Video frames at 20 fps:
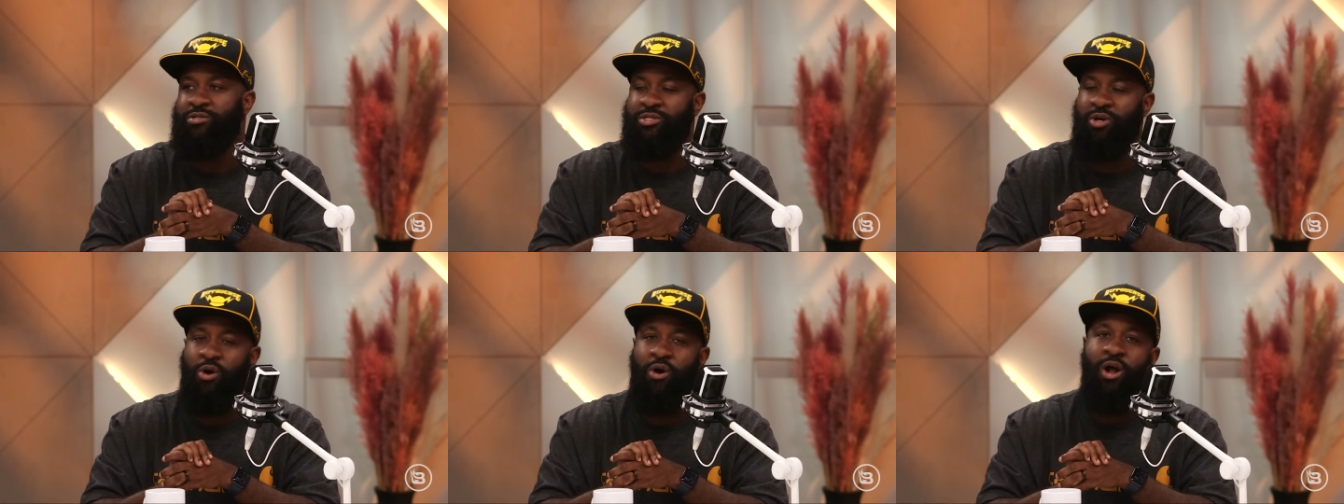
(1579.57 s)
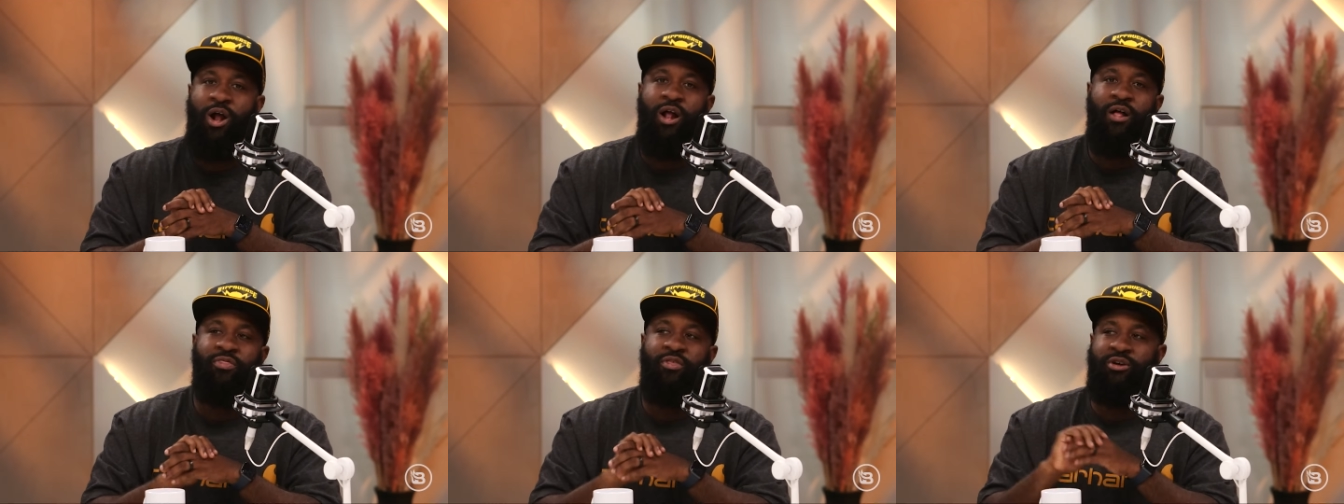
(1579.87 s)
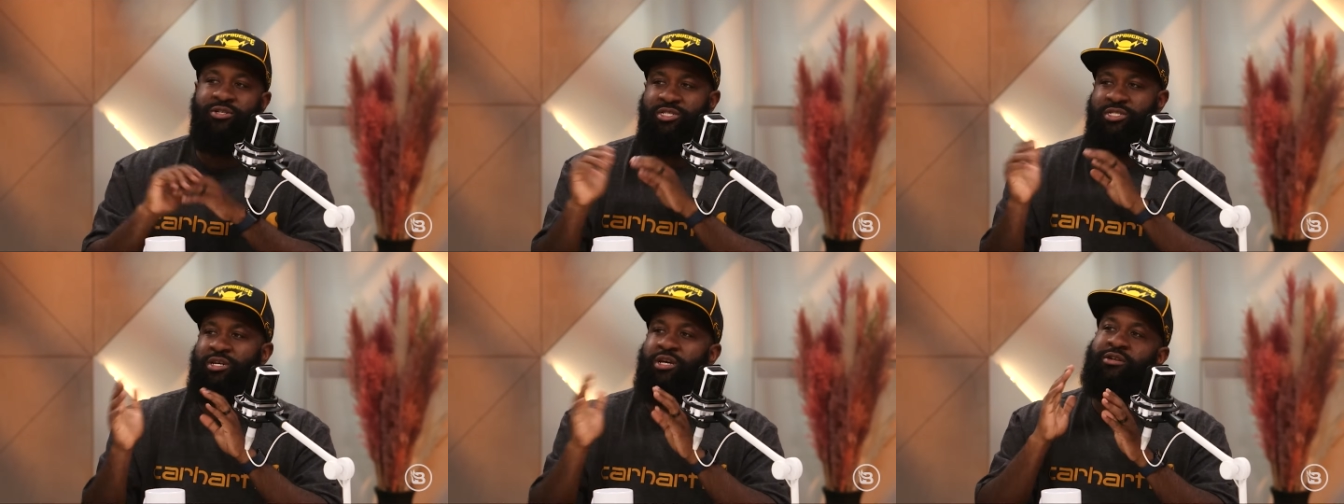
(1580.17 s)
So
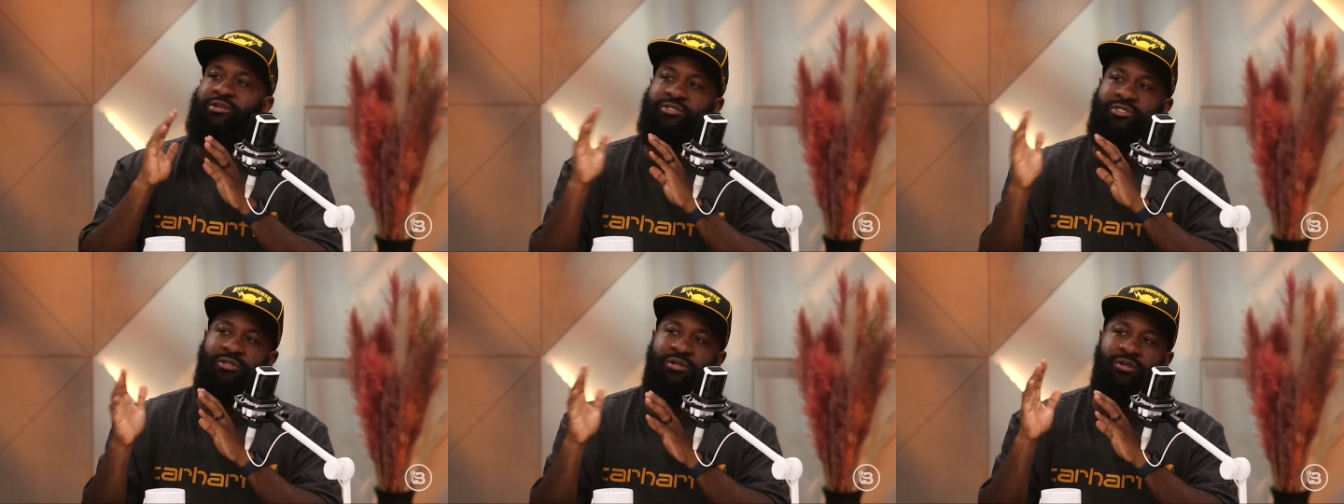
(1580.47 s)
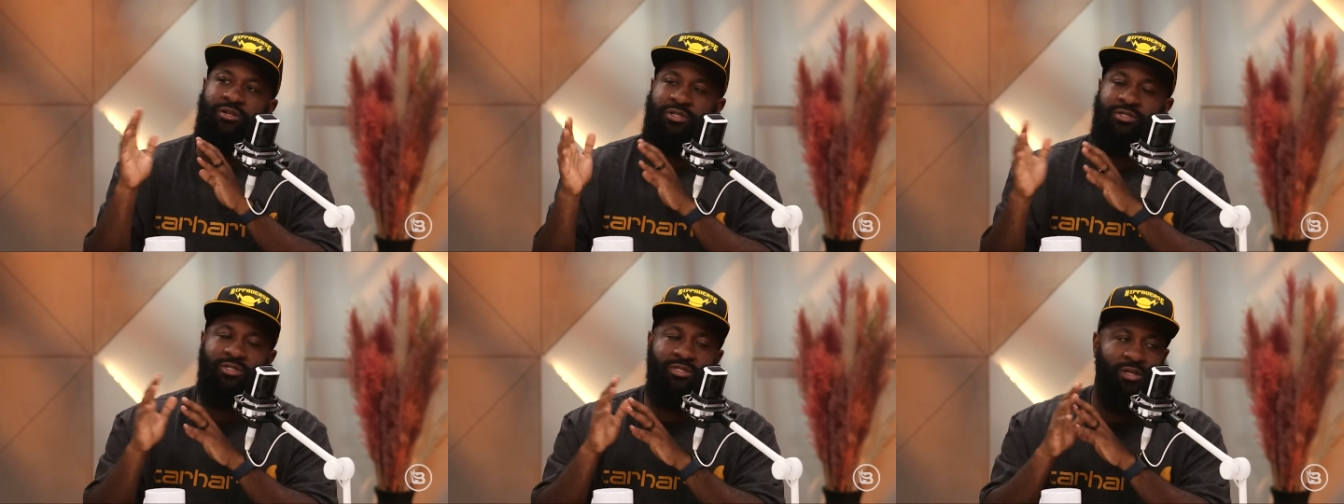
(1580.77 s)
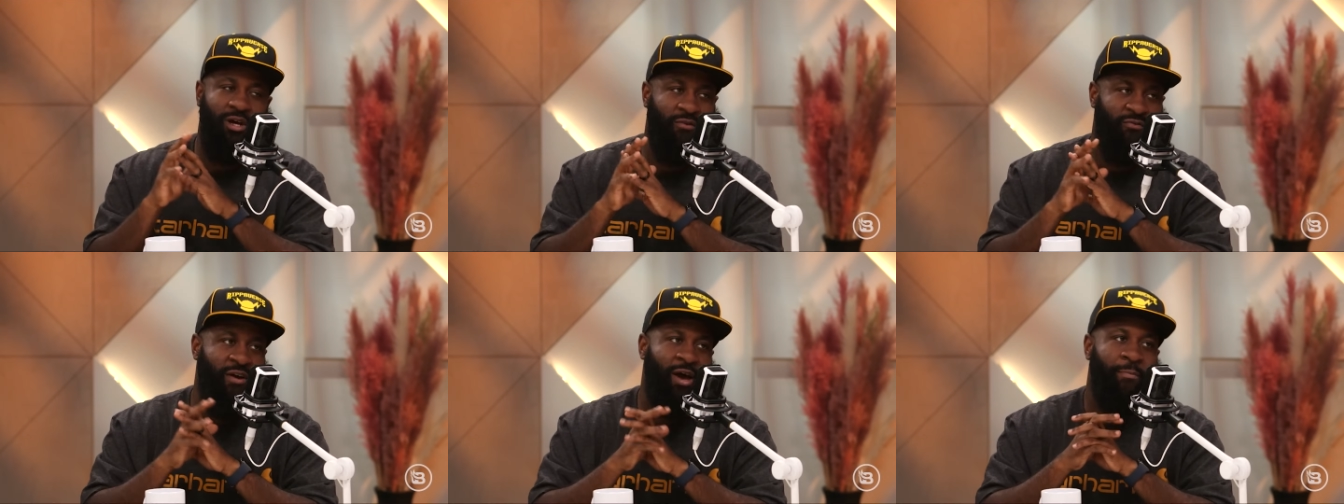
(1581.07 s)
there's sinister
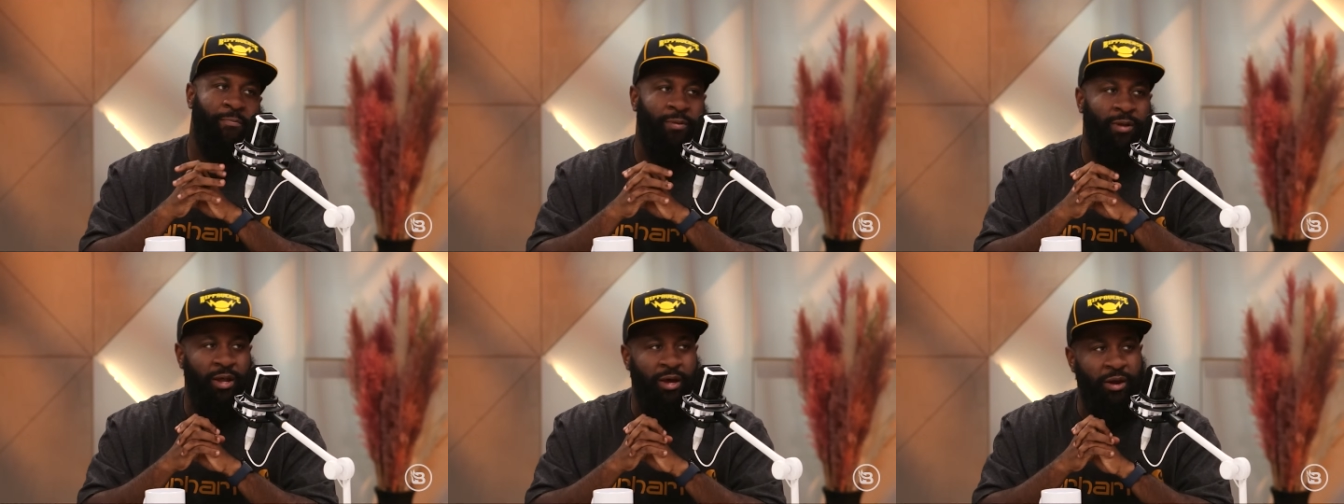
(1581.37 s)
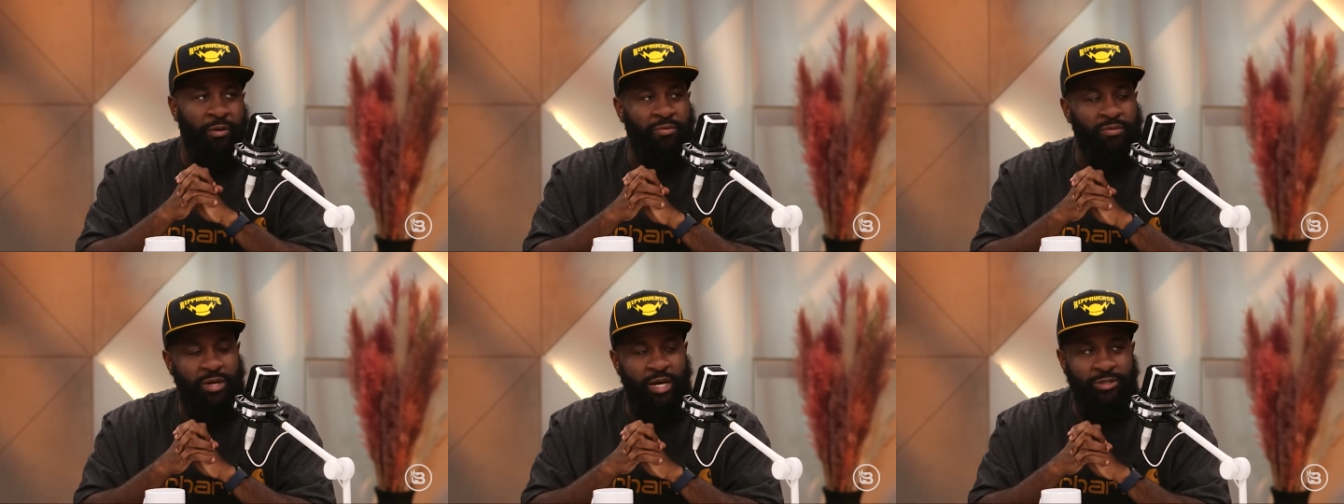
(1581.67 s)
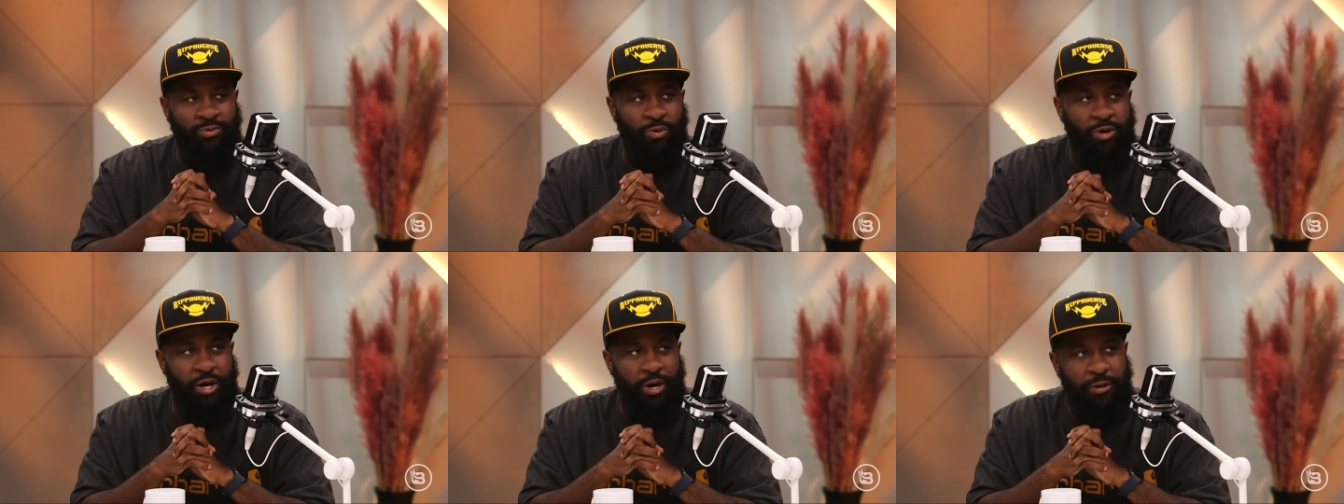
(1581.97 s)
stuff at play
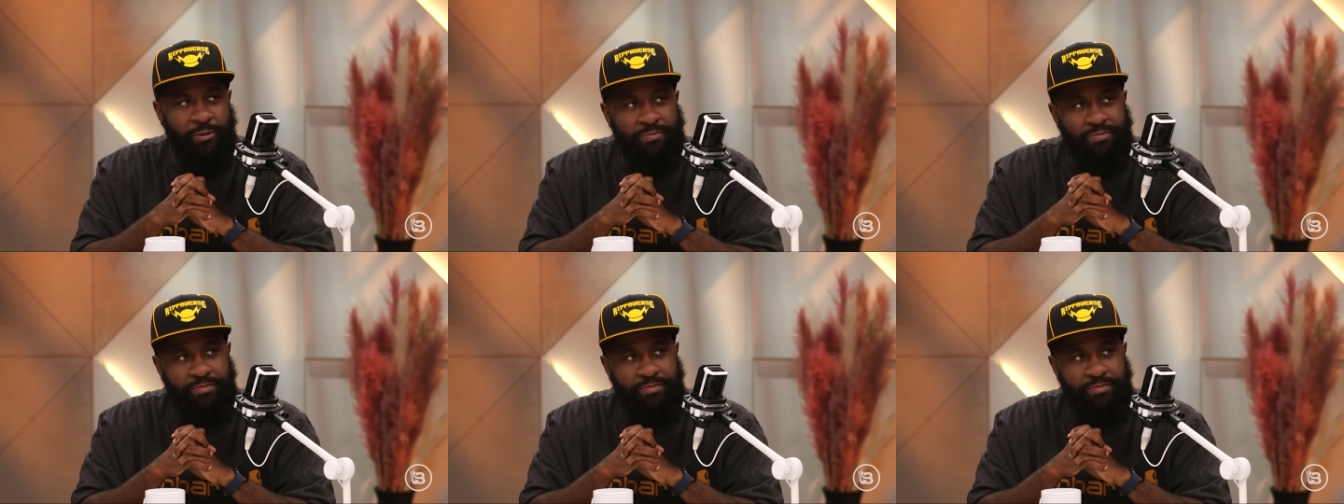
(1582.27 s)
as well.